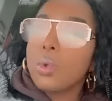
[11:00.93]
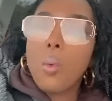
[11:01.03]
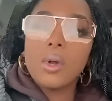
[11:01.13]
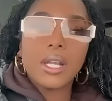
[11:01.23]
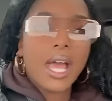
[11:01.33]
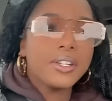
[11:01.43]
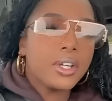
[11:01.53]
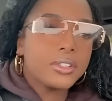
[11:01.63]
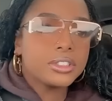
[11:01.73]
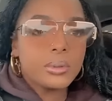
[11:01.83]
what I
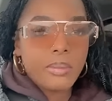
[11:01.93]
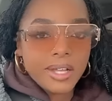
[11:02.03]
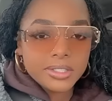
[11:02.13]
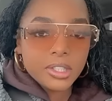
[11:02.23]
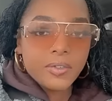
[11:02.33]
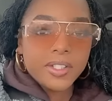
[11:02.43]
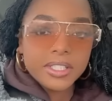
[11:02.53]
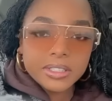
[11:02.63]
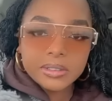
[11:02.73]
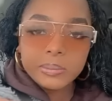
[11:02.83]
notice with myself
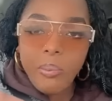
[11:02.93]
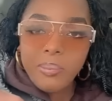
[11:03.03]
is